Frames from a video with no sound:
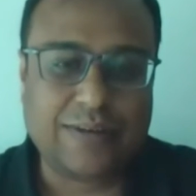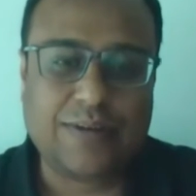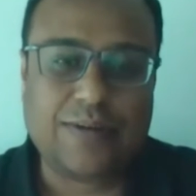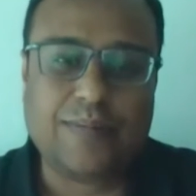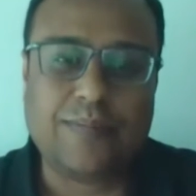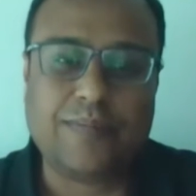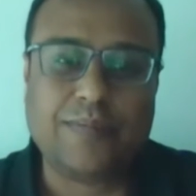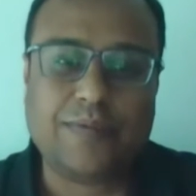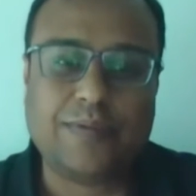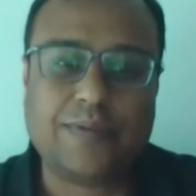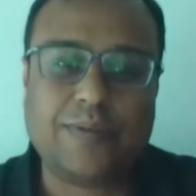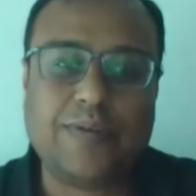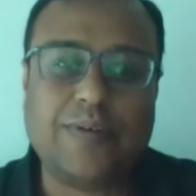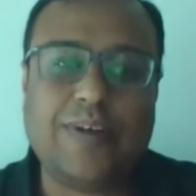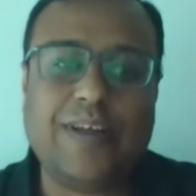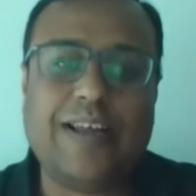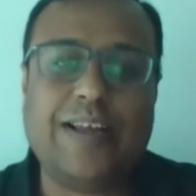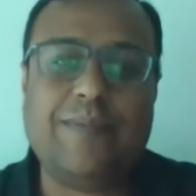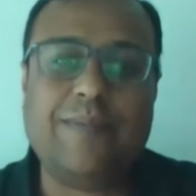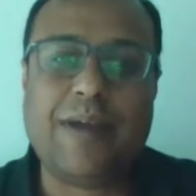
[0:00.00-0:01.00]
So
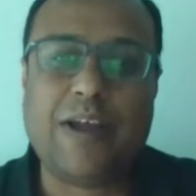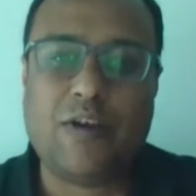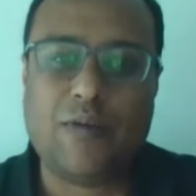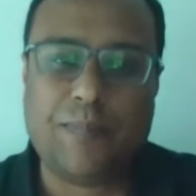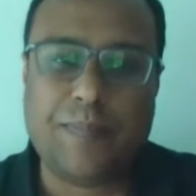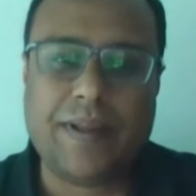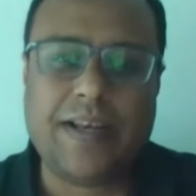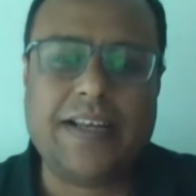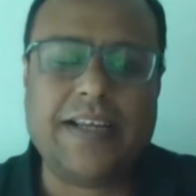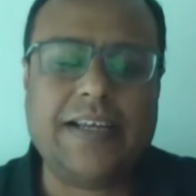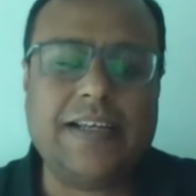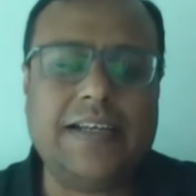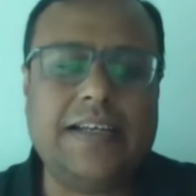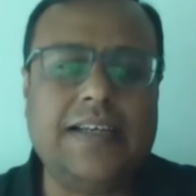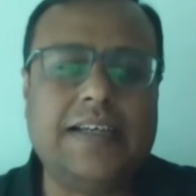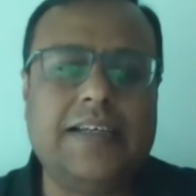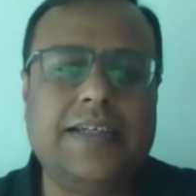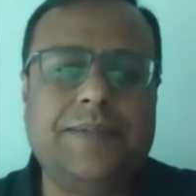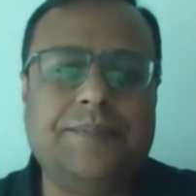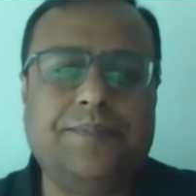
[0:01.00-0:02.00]
in my
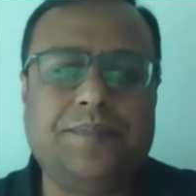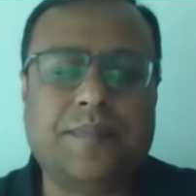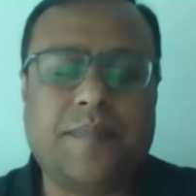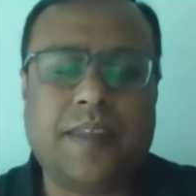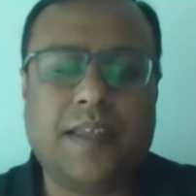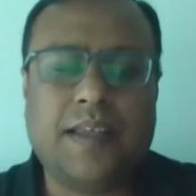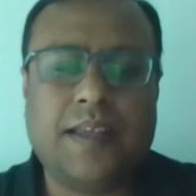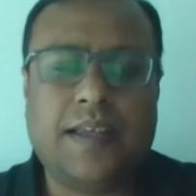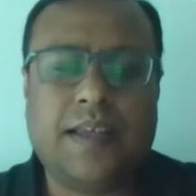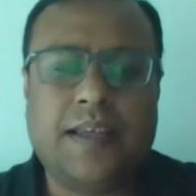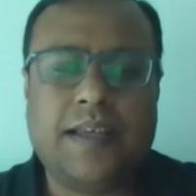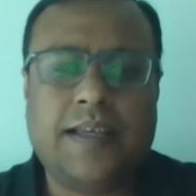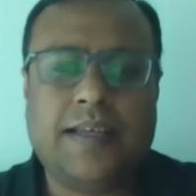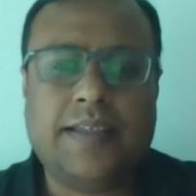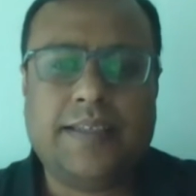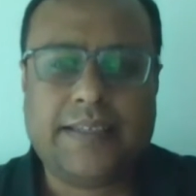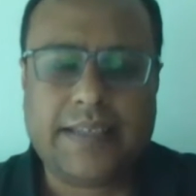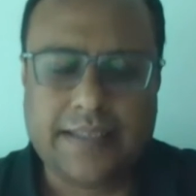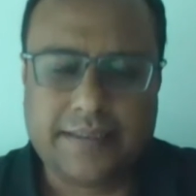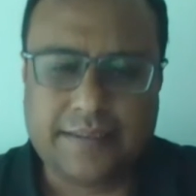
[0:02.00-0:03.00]
opinion,
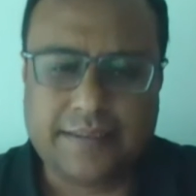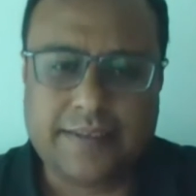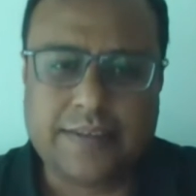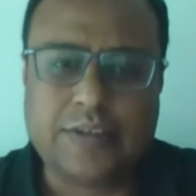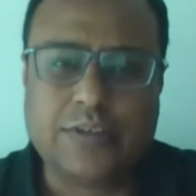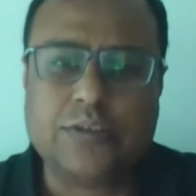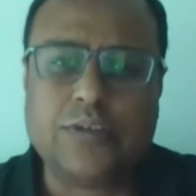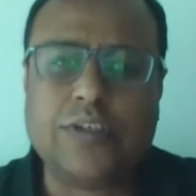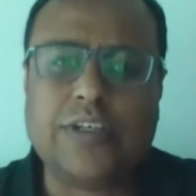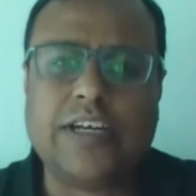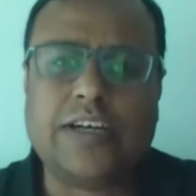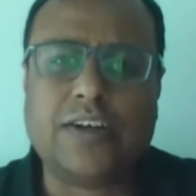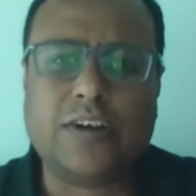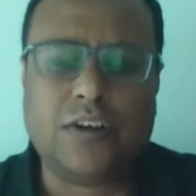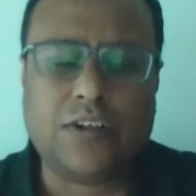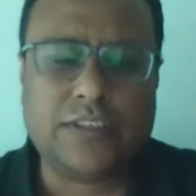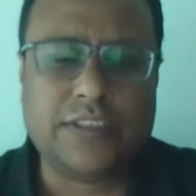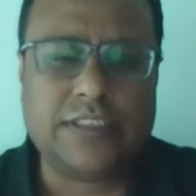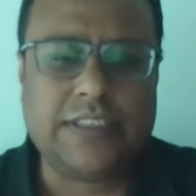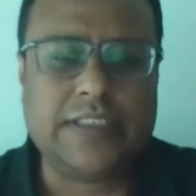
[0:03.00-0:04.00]
yes, due to
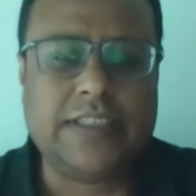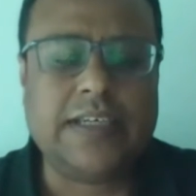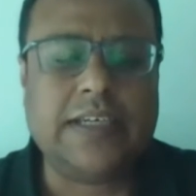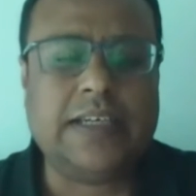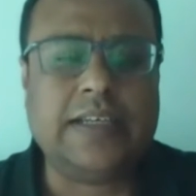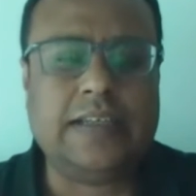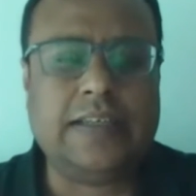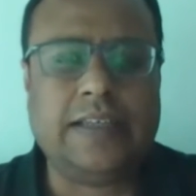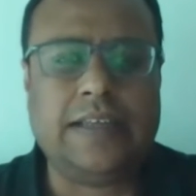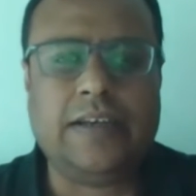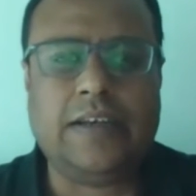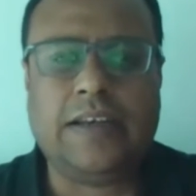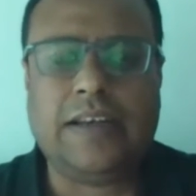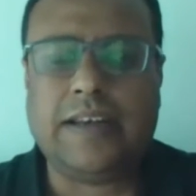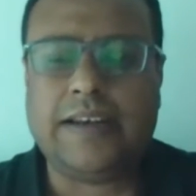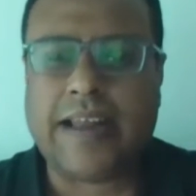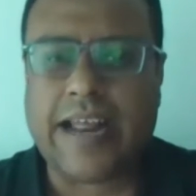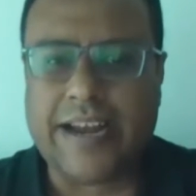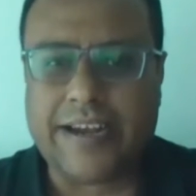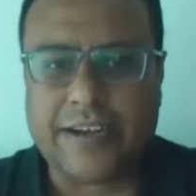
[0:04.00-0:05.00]
technology, the
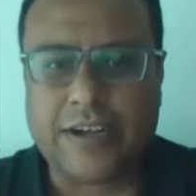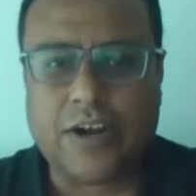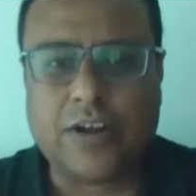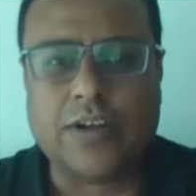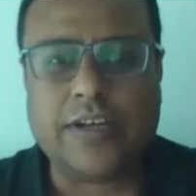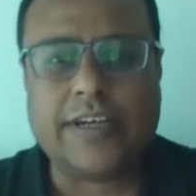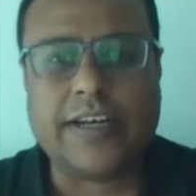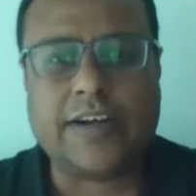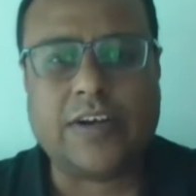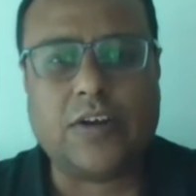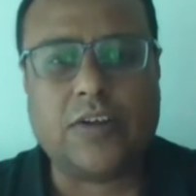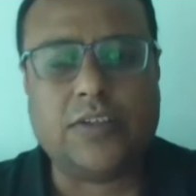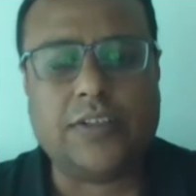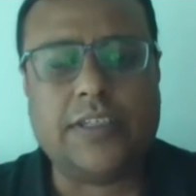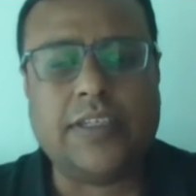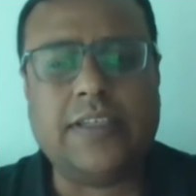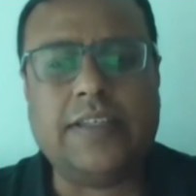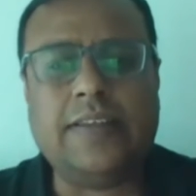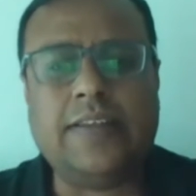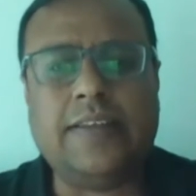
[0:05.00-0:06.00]
right now the
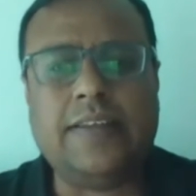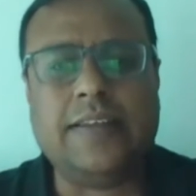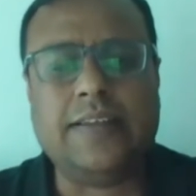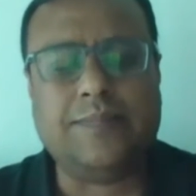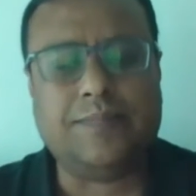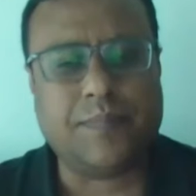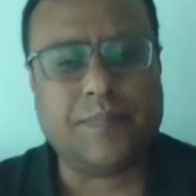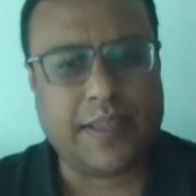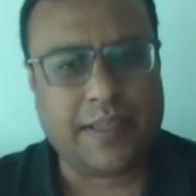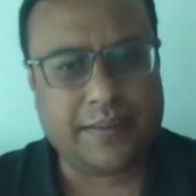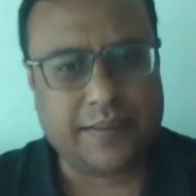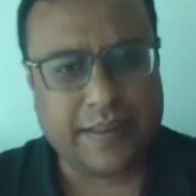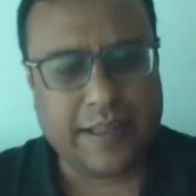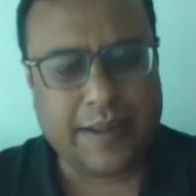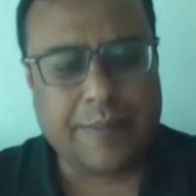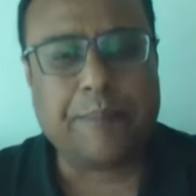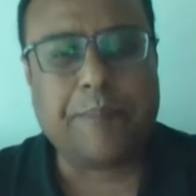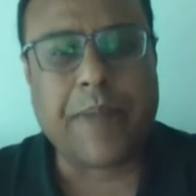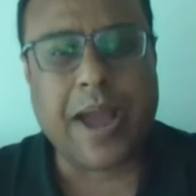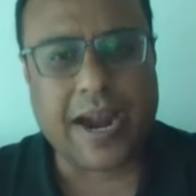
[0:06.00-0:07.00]
technology is
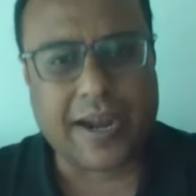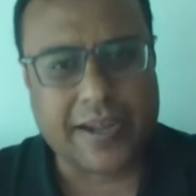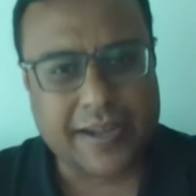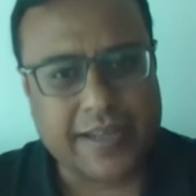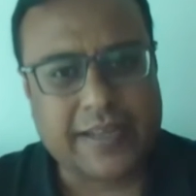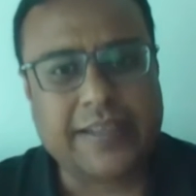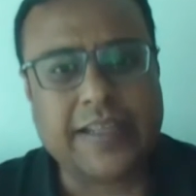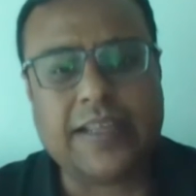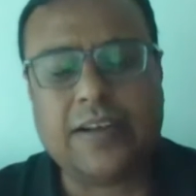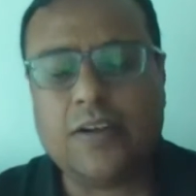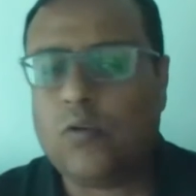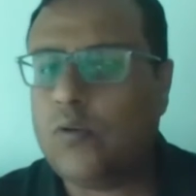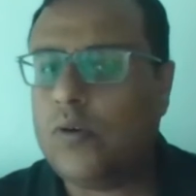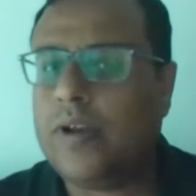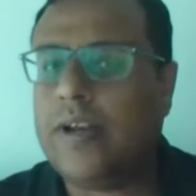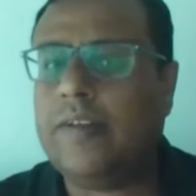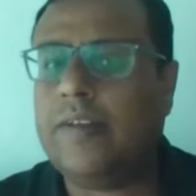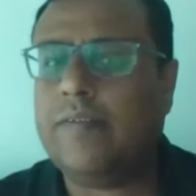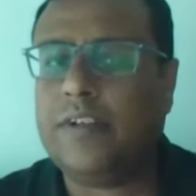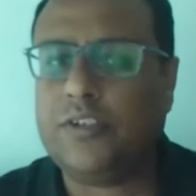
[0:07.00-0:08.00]
impacting the
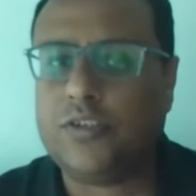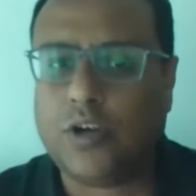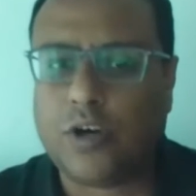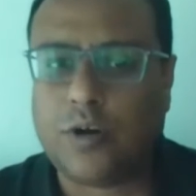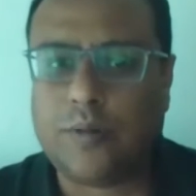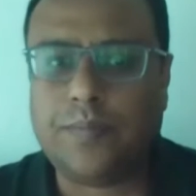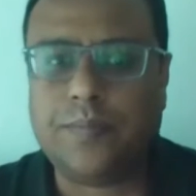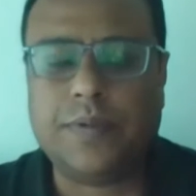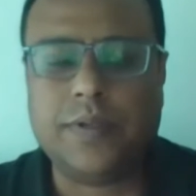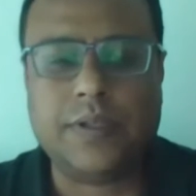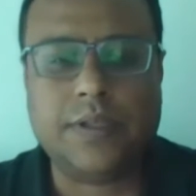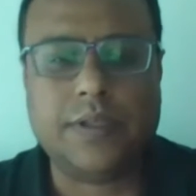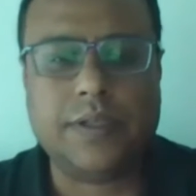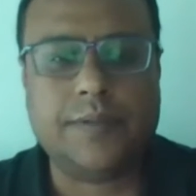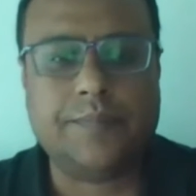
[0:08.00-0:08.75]
lower level jobs.